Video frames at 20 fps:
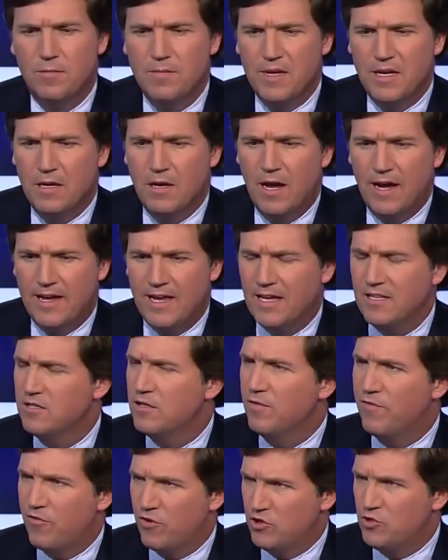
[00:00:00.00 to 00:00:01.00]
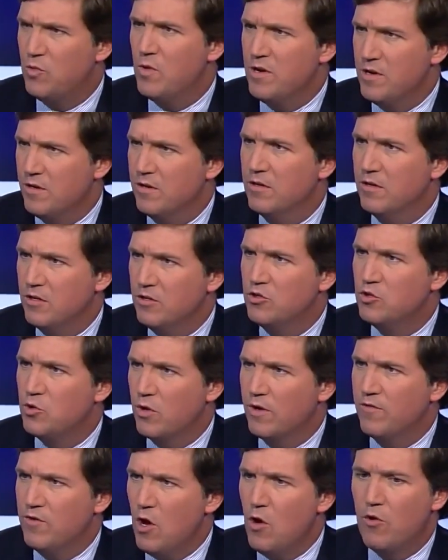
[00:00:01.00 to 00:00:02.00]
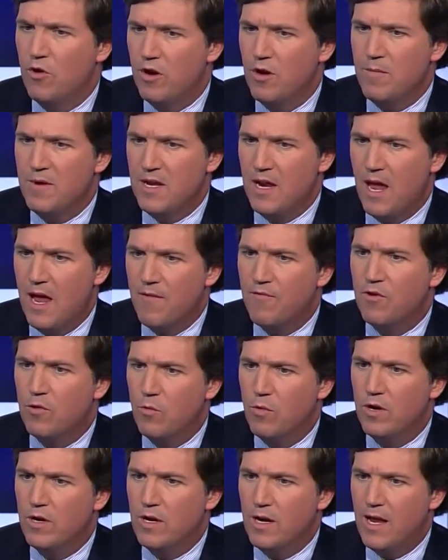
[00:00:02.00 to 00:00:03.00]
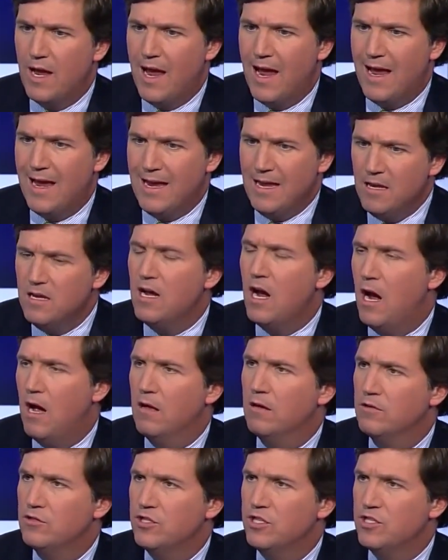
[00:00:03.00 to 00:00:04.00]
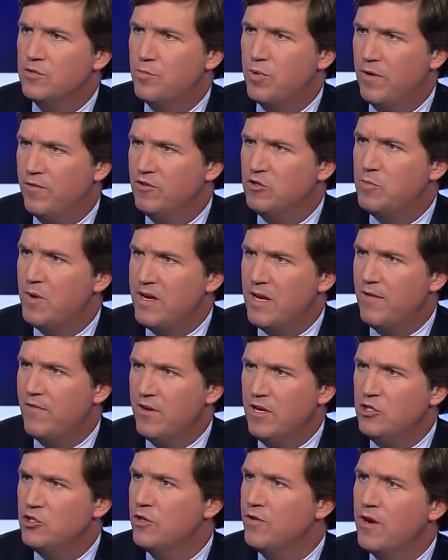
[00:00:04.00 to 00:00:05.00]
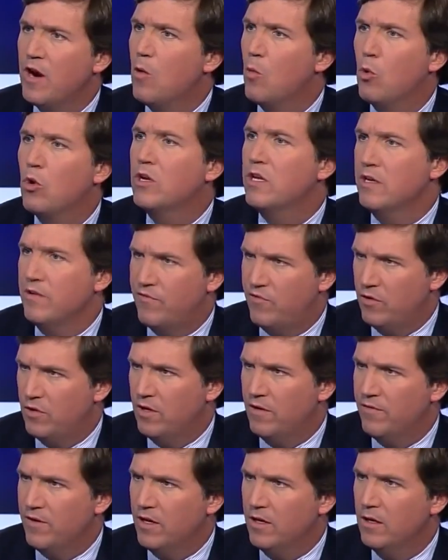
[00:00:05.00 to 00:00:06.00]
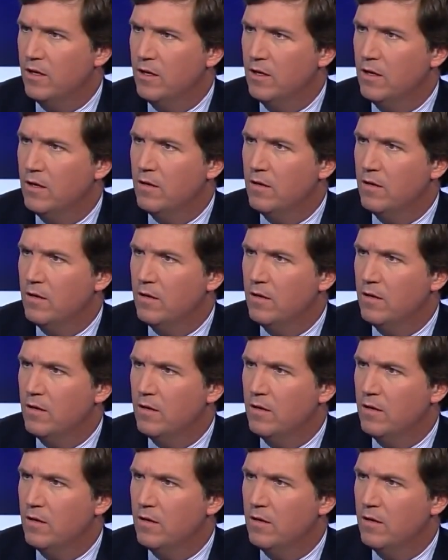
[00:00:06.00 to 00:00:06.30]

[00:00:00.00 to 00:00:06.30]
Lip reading: I mean, I guess the first one you sort of noted, I mean, everyone in college is privileged by definition. They're not working for a living.